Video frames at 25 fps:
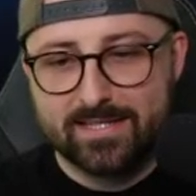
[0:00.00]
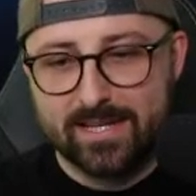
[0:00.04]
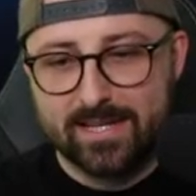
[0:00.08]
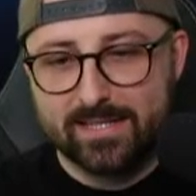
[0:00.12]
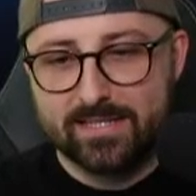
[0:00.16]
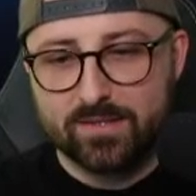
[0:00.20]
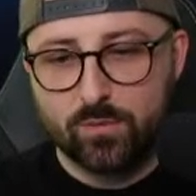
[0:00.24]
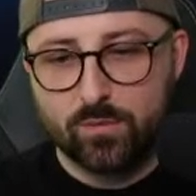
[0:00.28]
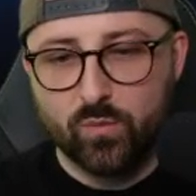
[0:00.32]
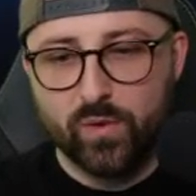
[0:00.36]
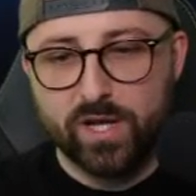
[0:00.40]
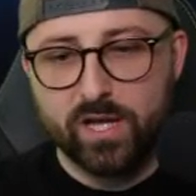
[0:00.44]

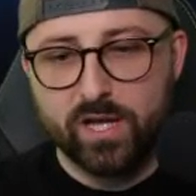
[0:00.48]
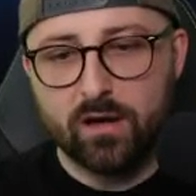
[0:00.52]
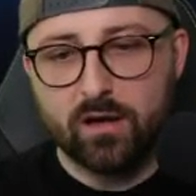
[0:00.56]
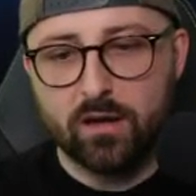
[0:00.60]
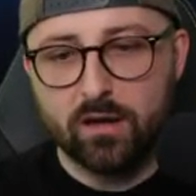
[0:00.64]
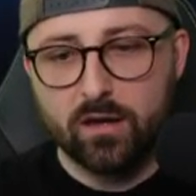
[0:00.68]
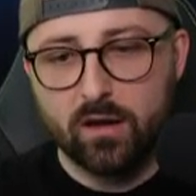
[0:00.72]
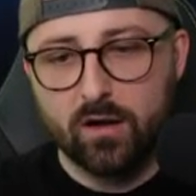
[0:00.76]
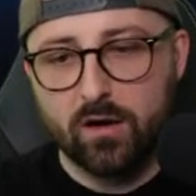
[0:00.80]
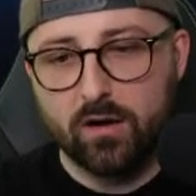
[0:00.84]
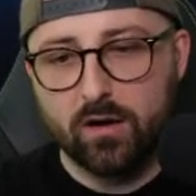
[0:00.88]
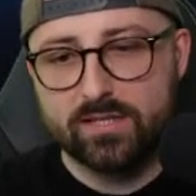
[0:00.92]
says, we
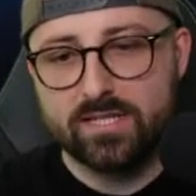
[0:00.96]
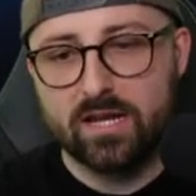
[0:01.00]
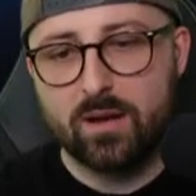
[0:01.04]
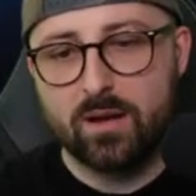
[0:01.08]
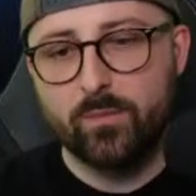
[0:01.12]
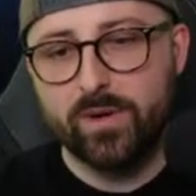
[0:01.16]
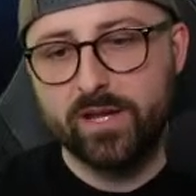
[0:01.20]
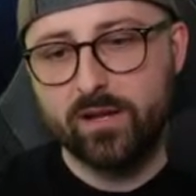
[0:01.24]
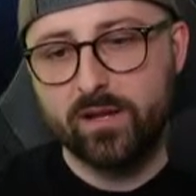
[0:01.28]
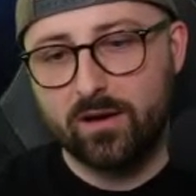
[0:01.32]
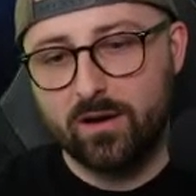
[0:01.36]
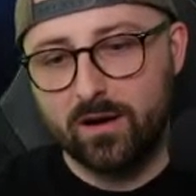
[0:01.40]
are locked,
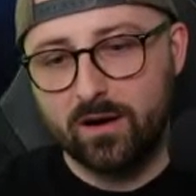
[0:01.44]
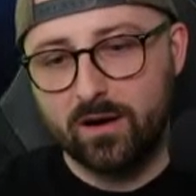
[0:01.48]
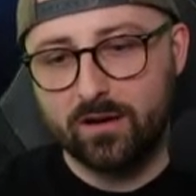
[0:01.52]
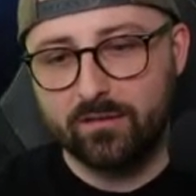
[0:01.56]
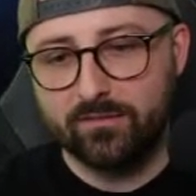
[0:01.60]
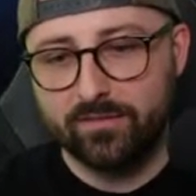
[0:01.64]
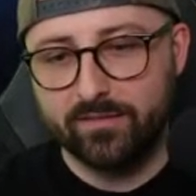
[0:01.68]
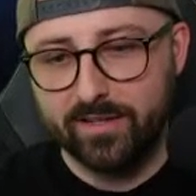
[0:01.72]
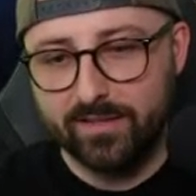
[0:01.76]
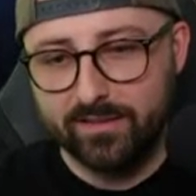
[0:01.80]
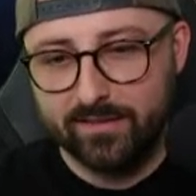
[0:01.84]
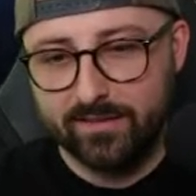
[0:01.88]
and we
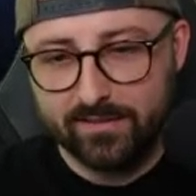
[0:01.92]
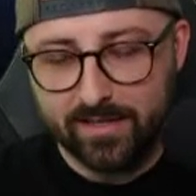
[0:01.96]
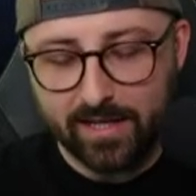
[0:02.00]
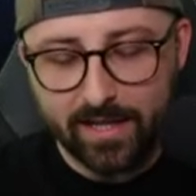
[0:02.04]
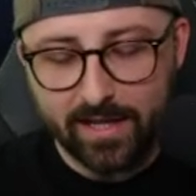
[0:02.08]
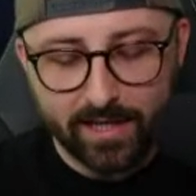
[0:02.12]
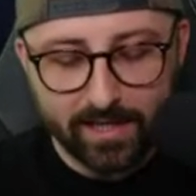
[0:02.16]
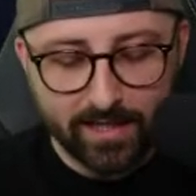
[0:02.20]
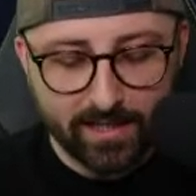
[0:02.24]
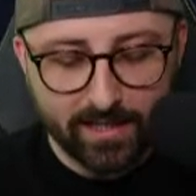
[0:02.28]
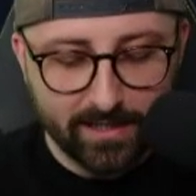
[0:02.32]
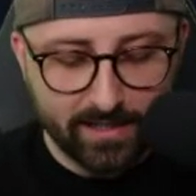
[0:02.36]
are
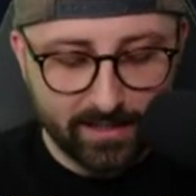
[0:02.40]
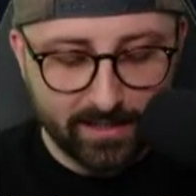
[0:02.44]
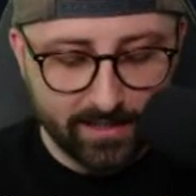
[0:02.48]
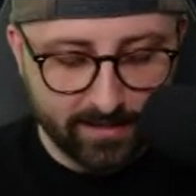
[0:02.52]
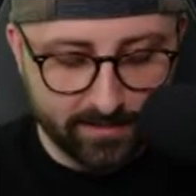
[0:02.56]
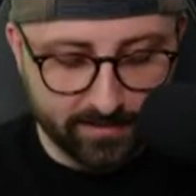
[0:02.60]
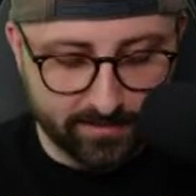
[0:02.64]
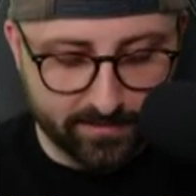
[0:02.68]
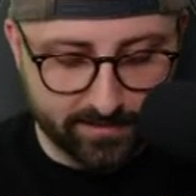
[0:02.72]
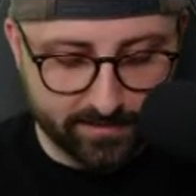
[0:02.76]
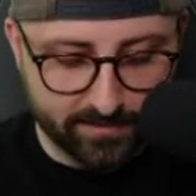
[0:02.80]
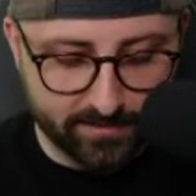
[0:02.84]

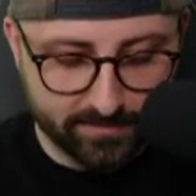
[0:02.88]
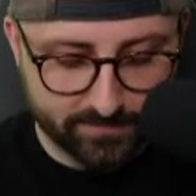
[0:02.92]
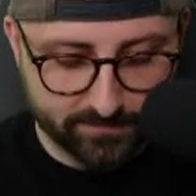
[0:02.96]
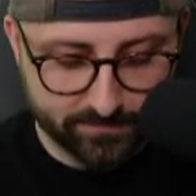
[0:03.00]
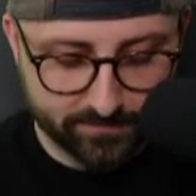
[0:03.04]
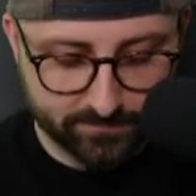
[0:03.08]
indeed.